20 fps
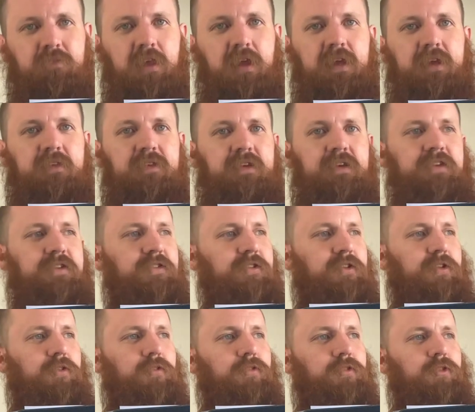Atheists
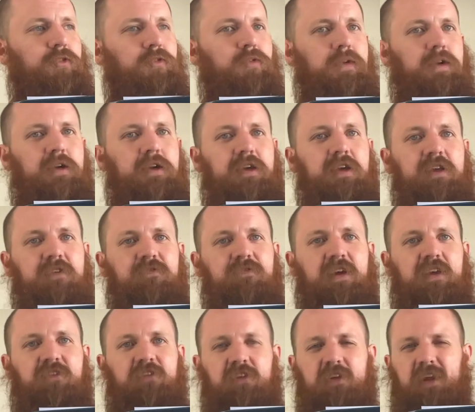go to
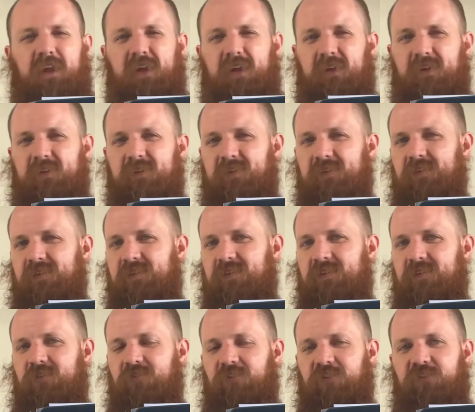investigate
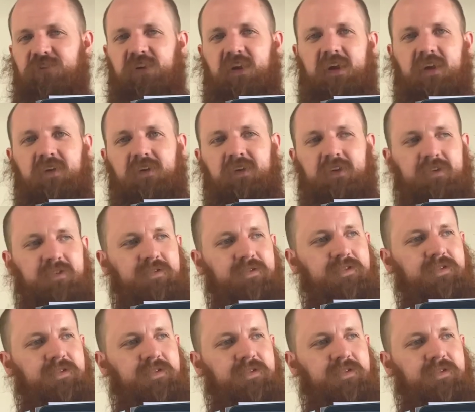Christianity.